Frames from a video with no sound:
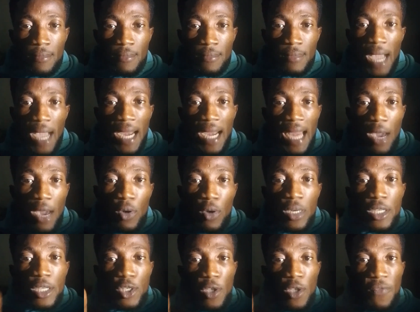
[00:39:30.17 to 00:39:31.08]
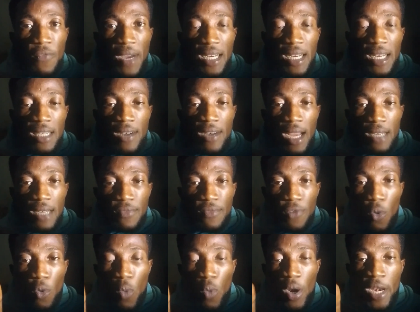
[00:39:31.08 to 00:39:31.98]
And I only suffered the grind
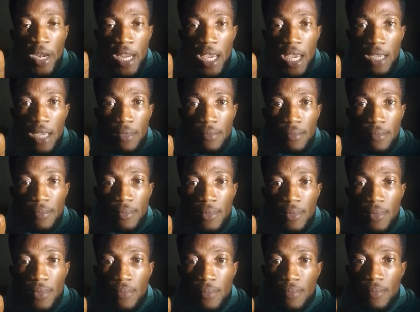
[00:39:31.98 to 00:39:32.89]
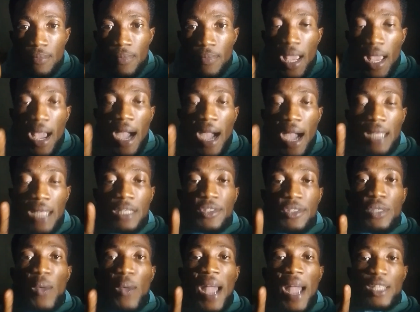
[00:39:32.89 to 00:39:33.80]
for 1 year. And the
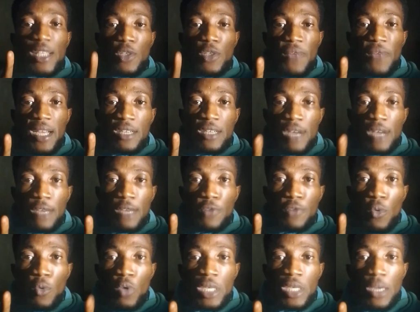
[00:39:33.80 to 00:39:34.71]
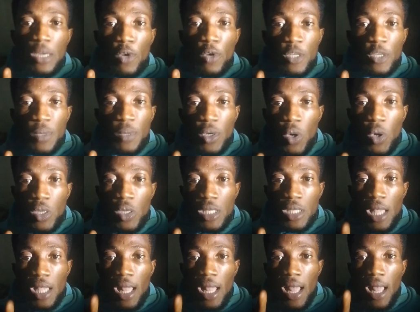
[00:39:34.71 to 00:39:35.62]
reason why I suffered the grind for 1 year was because
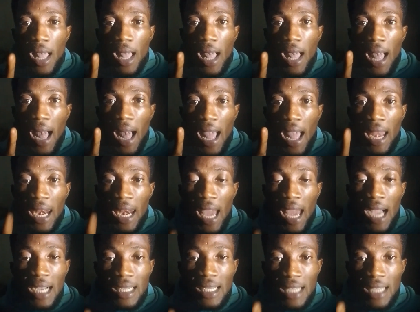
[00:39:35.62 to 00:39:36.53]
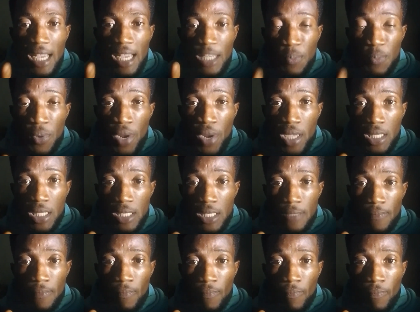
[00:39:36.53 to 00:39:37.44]
I lacked experience.
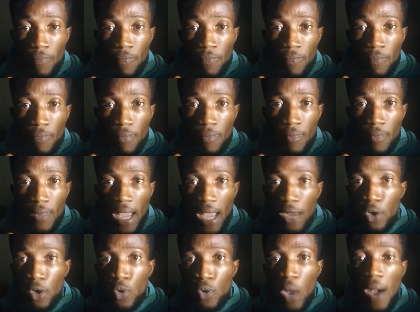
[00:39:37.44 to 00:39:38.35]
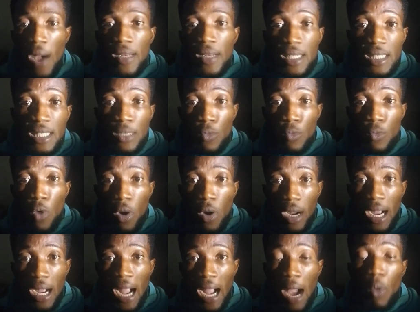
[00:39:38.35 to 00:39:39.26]
I don't know how this thing works.
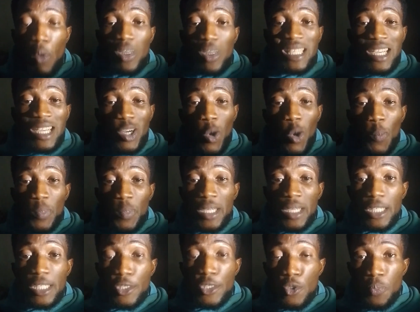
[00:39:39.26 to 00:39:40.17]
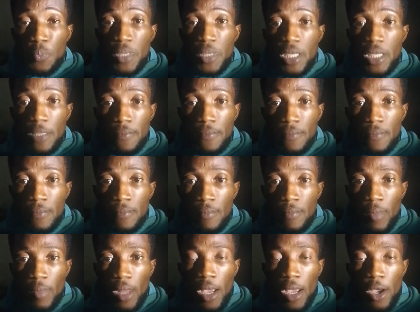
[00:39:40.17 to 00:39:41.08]
I was a complete newbie.
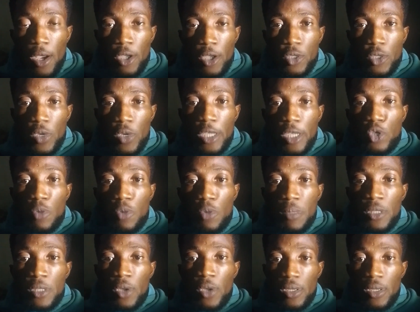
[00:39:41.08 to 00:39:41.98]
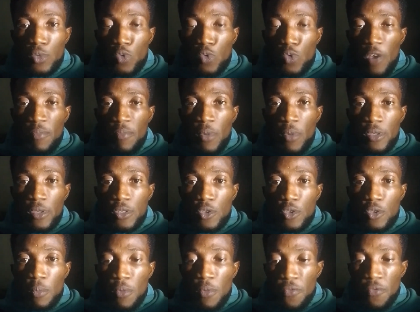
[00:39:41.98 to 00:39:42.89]
So it took me just 12 months to
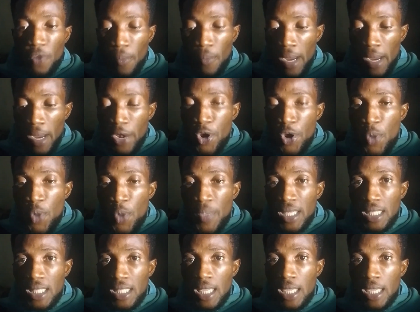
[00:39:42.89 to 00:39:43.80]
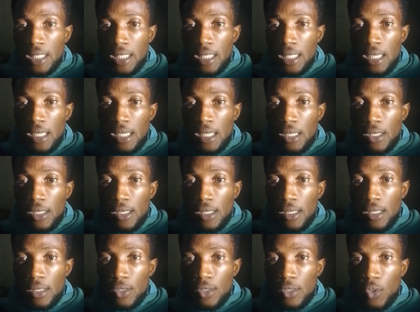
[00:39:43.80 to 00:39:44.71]
move from my newbie stage
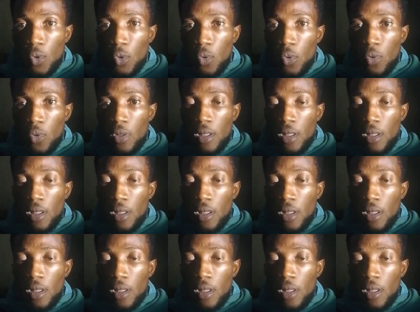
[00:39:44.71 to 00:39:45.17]
to